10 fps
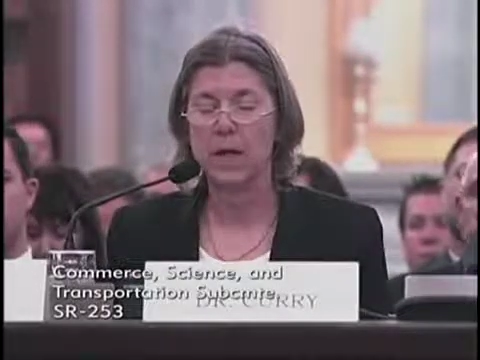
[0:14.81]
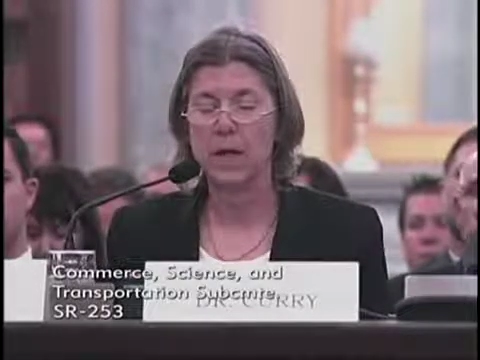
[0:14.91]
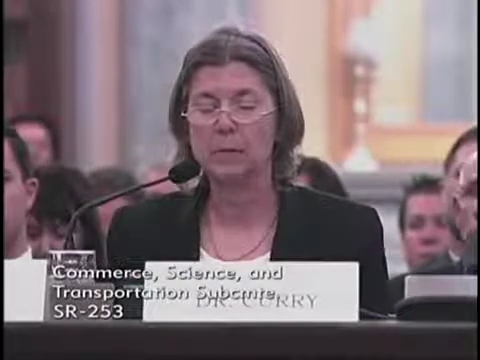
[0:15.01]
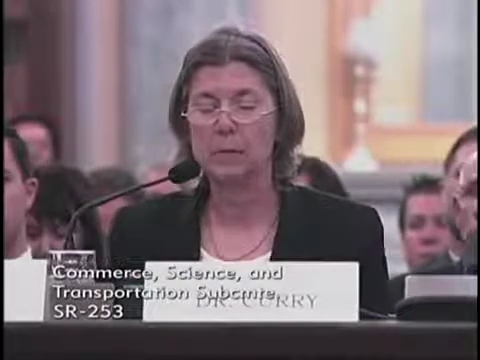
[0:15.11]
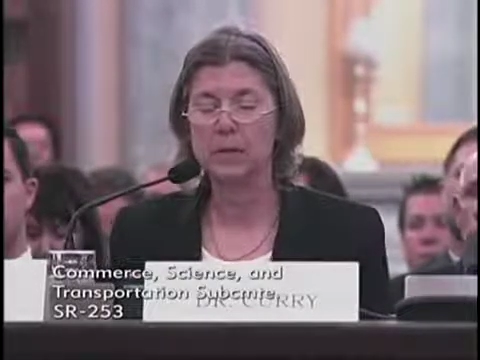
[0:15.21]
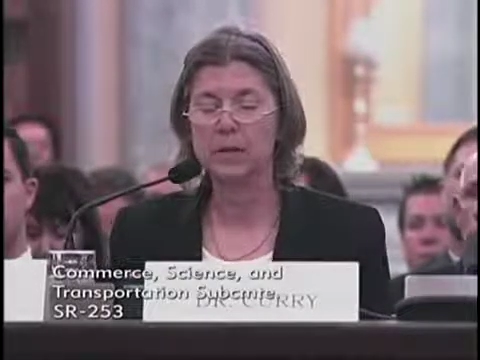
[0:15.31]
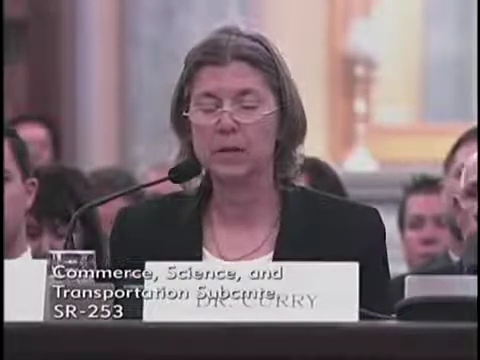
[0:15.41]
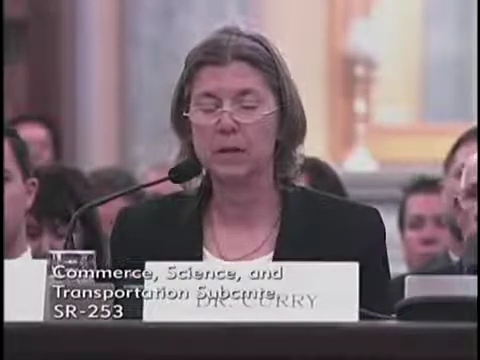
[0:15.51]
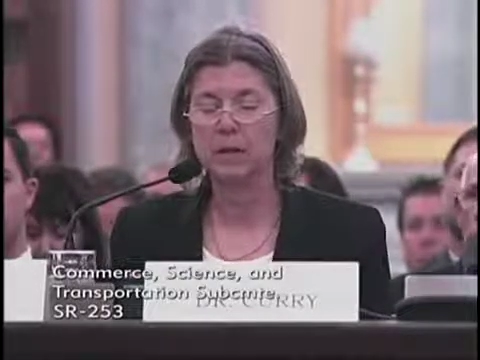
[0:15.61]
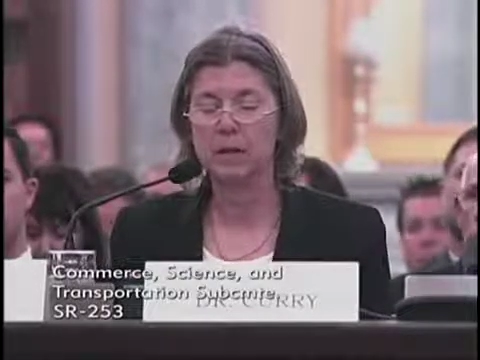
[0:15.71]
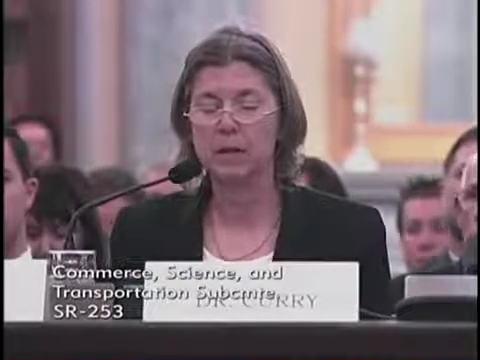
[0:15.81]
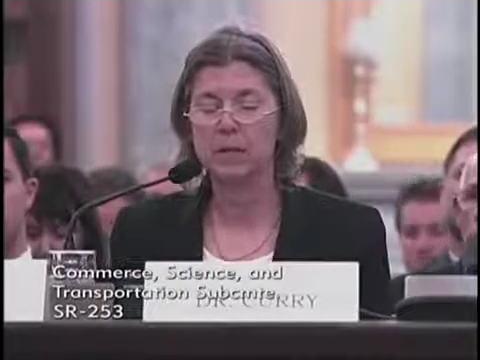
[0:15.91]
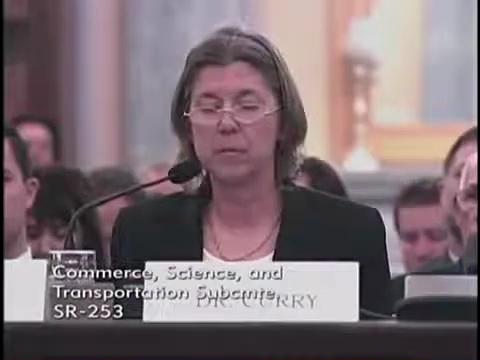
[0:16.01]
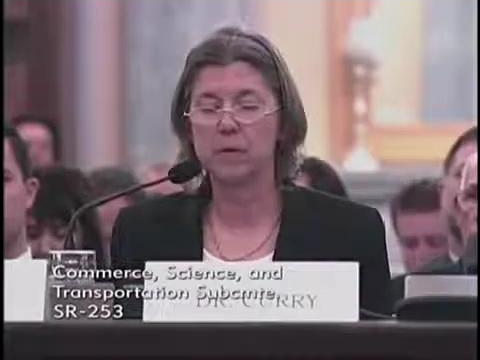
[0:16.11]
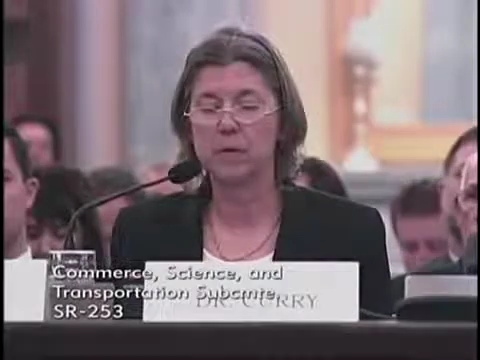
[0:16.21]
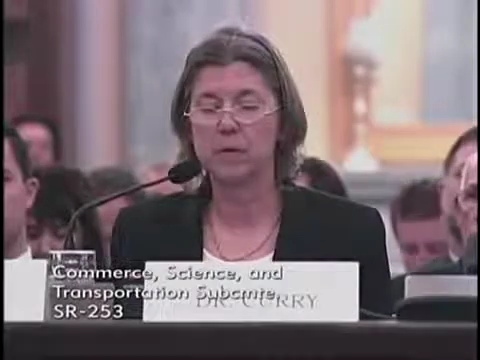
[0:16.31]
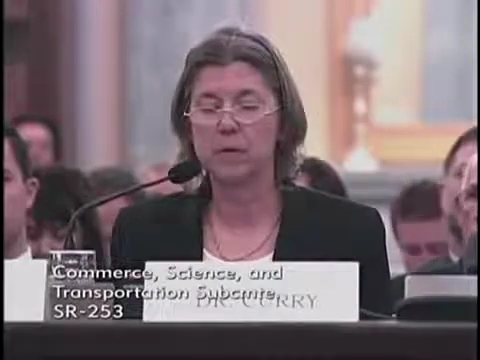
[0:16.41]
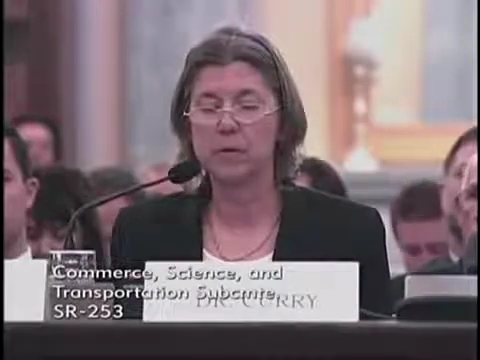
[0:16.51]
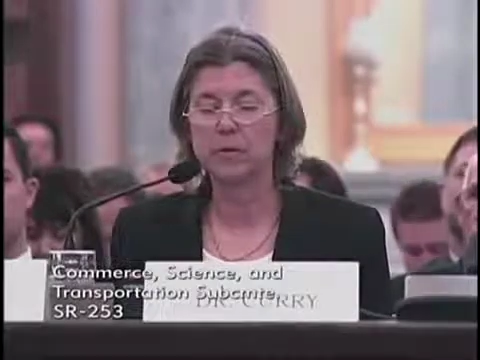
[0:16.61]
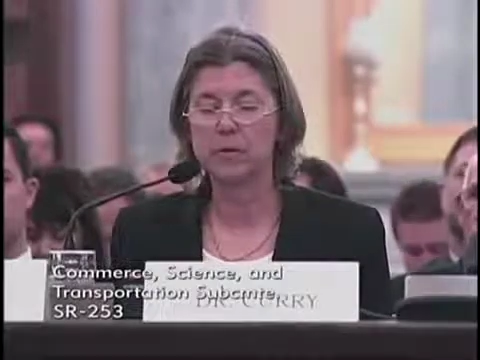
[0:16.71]
I bought into the argument,
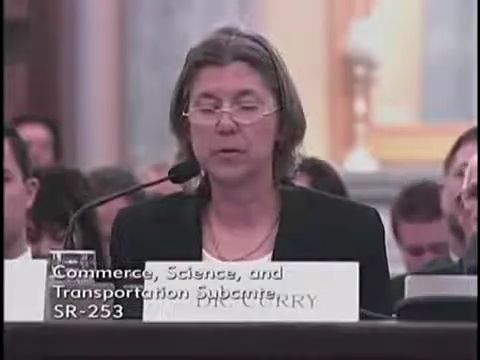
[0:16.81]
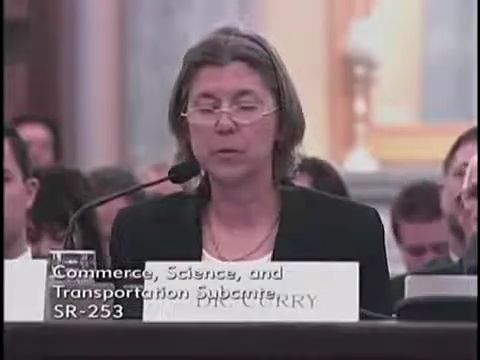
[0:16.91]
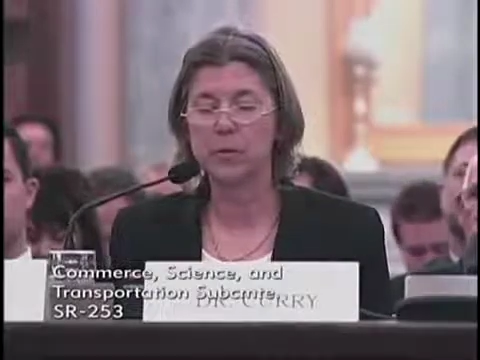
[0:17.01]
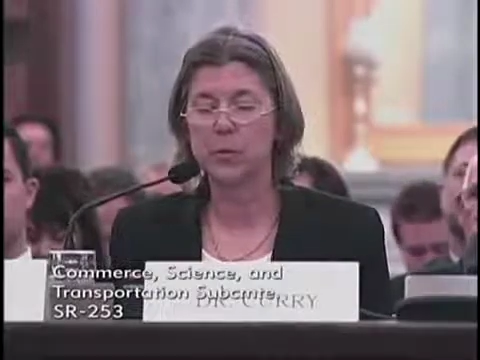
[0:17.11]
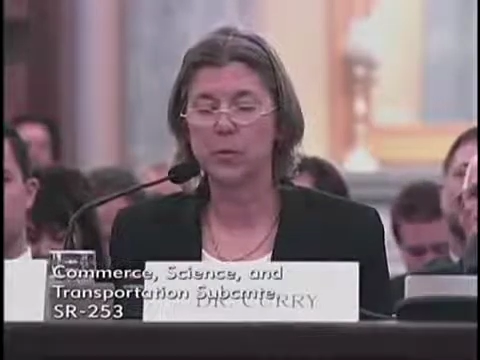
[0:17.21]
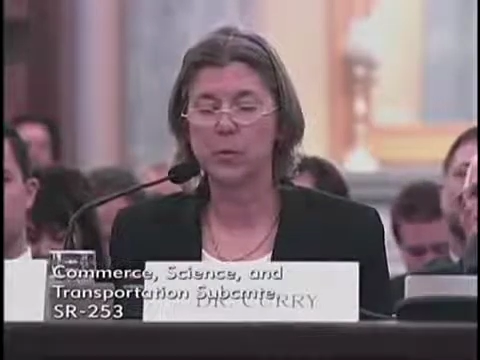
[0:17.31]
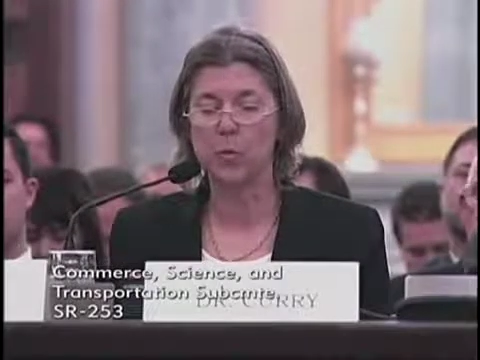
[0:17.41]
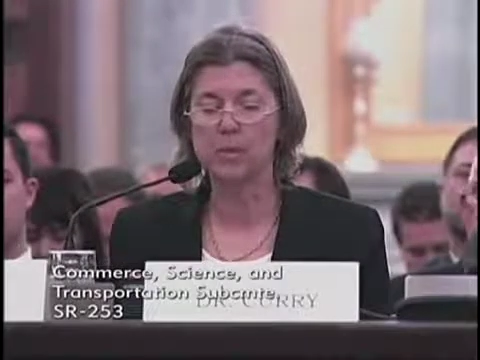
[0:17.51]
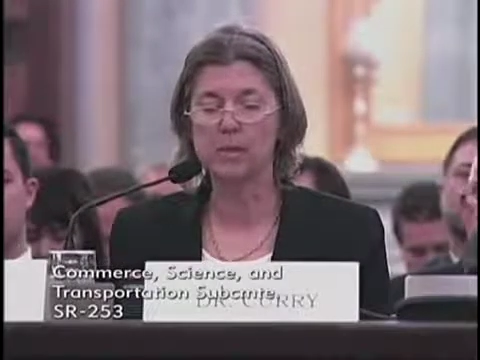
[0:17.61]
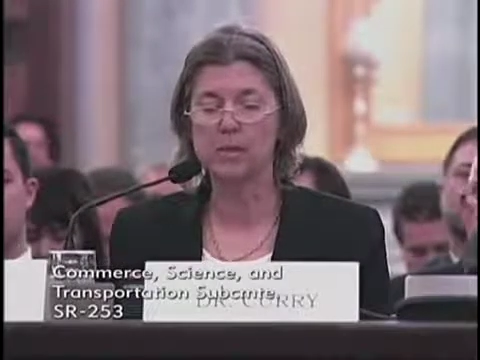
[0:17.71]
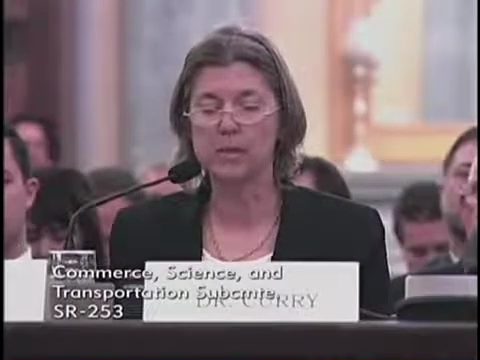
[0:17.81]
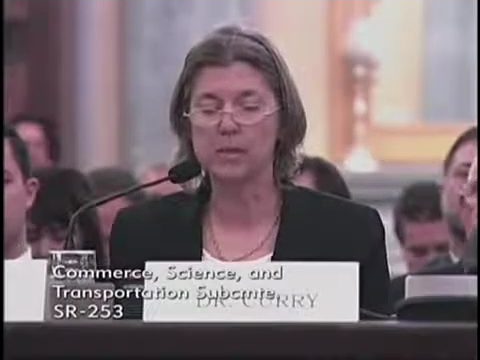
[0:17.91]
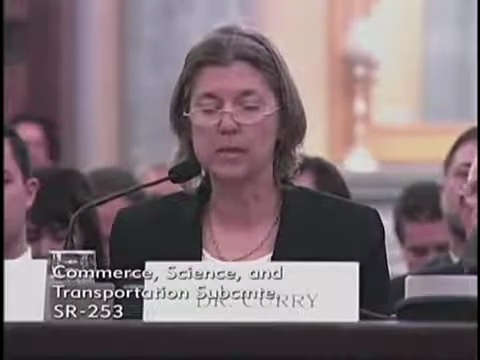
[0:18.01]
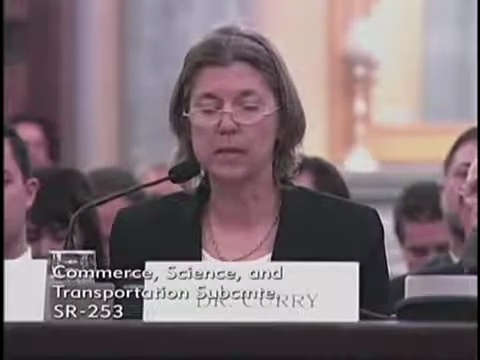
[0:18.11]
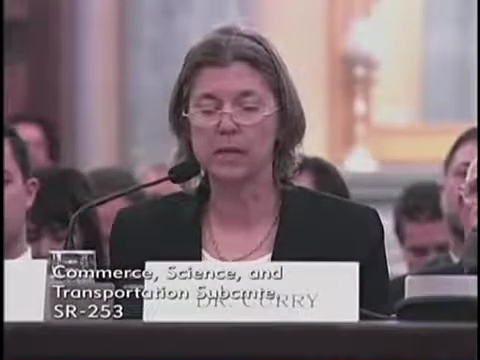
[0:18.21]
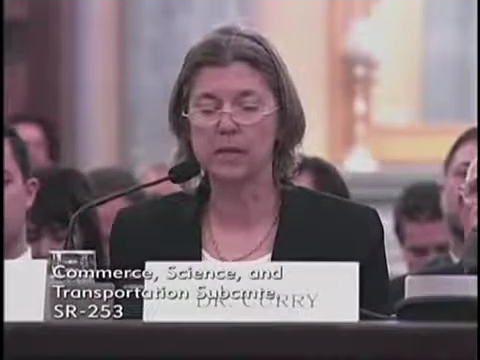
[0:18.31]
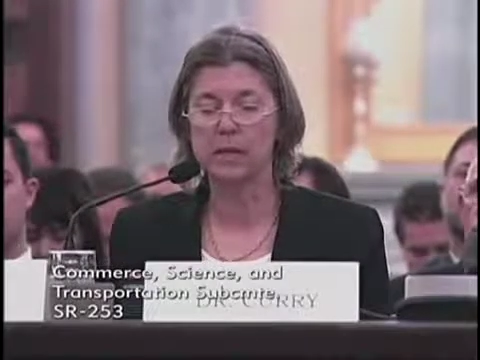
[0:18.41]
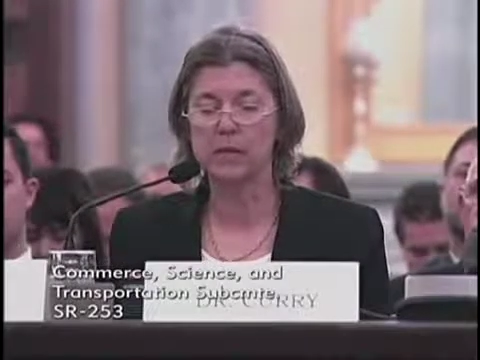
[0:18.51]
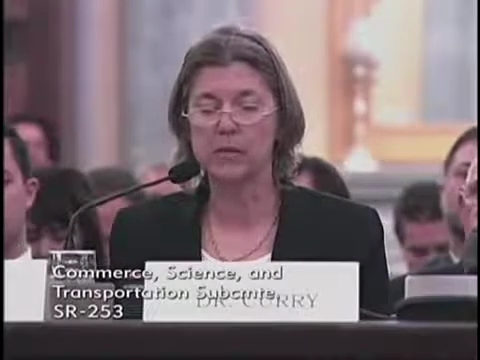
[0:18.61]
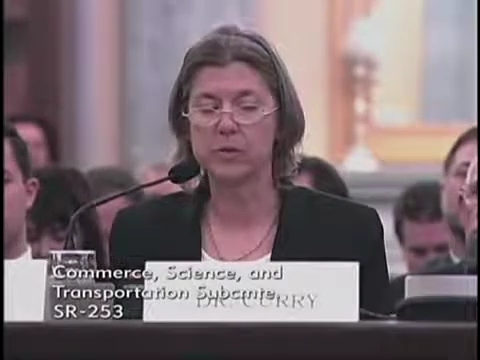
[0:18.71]
don't trust what one scientist
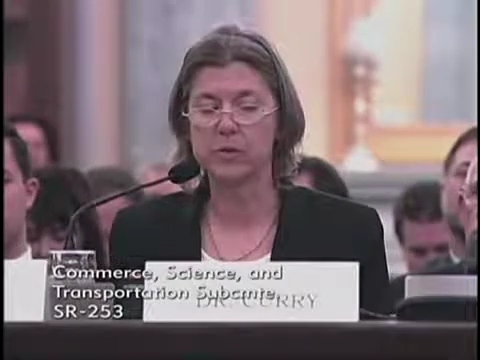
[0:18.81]
says,